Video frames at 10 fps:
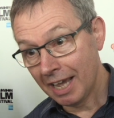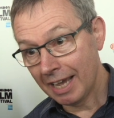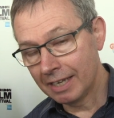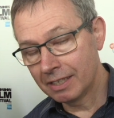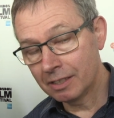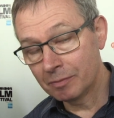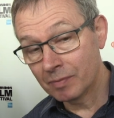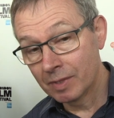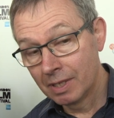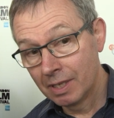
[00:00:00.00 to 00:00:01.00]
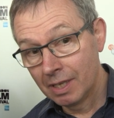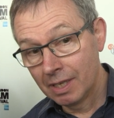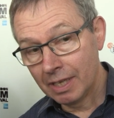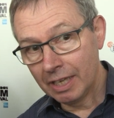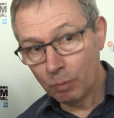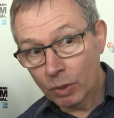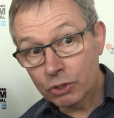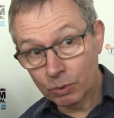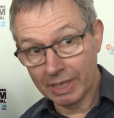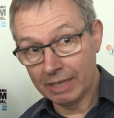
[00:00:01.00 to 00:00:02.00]
And um, it
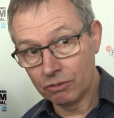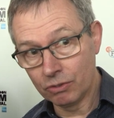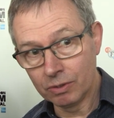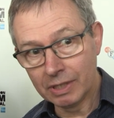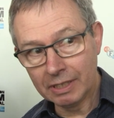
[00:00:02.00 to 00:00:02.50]
was all hand-drawn.